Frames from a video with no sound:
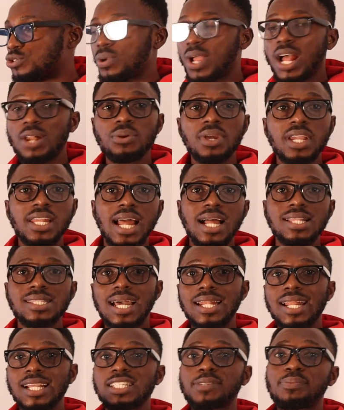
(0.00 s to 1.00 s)
So you are looking
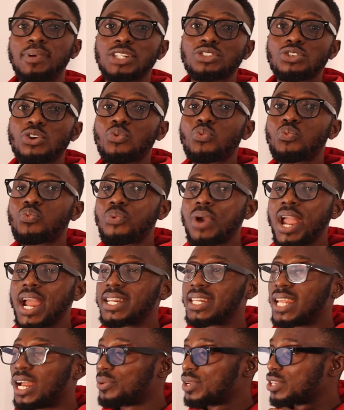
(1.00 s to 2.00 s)
at an expression
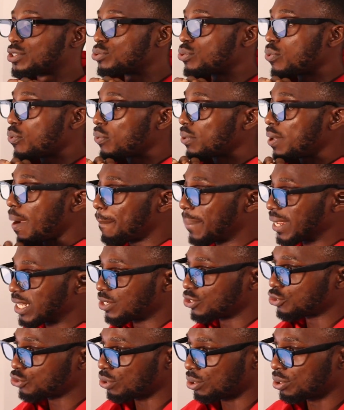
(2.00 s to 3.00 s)
where there is no
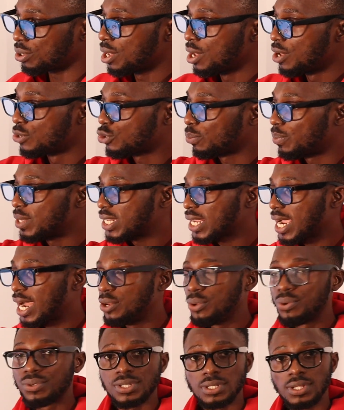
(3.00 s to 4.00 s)
repetition. So
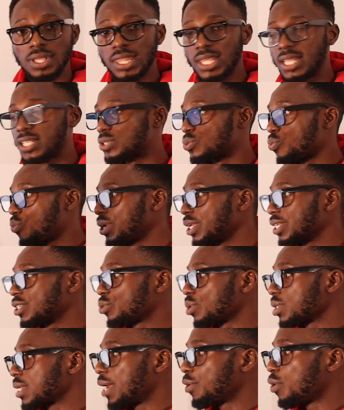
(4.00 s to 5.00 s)
basically you see this, what
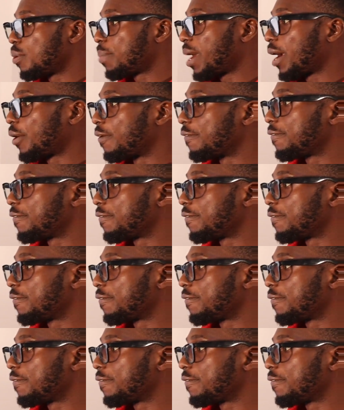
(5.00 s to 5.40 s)
is the total number